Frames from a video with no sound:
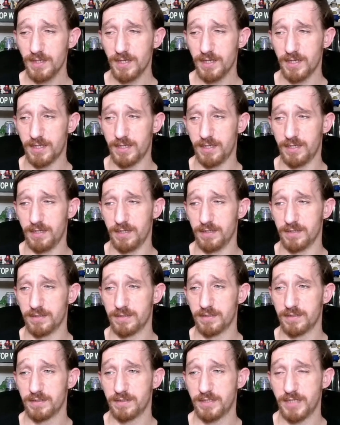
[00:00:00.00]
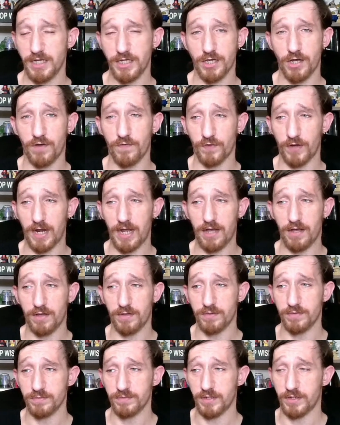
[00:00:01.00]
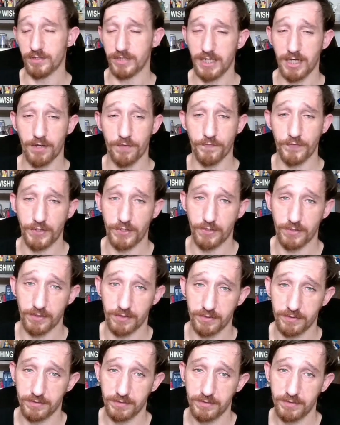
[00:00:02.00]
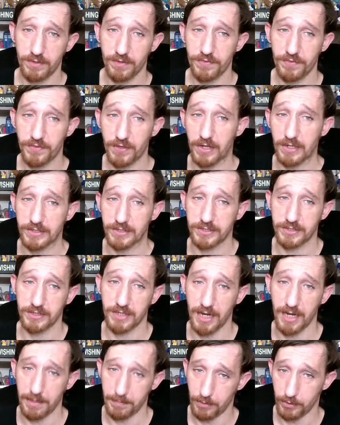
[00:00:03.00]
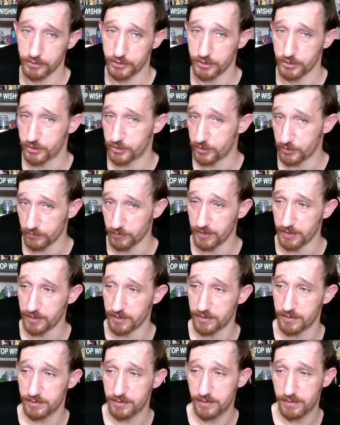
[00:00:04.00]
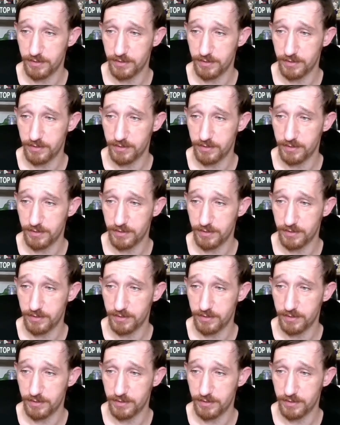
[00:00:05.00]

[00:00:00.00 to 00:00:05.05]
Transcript: uh take over your thoughts and emotions during